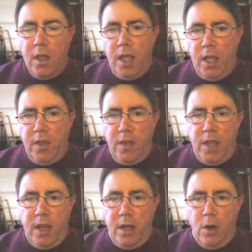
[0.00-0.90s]
And
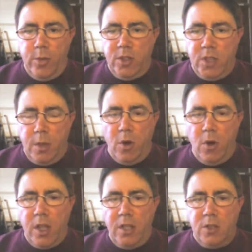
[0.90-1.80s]
then that opens
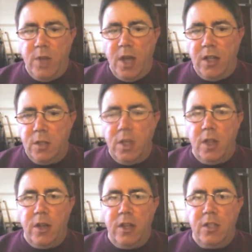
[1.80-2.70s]
up all kinds of
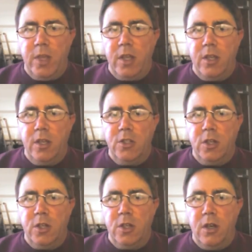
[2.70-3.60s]
possibilities, because
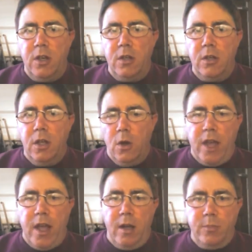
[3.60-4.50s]
you can hook
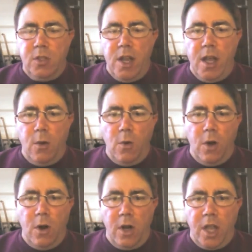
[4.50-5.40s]
that up to
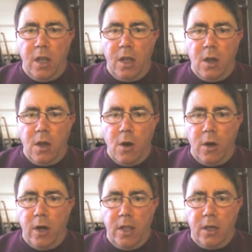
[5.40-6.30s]
networking
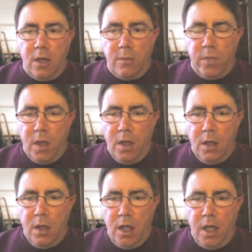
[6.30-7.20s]
hardware and
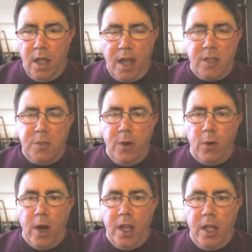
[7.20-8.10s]

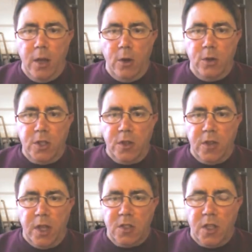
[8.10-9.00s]
XP radios
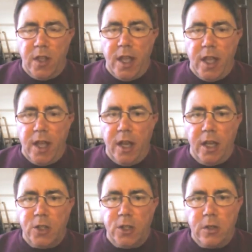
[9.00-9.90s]
and things of that
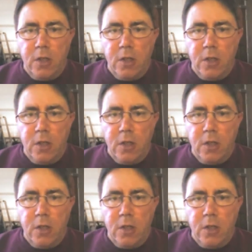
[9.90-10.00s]
nature.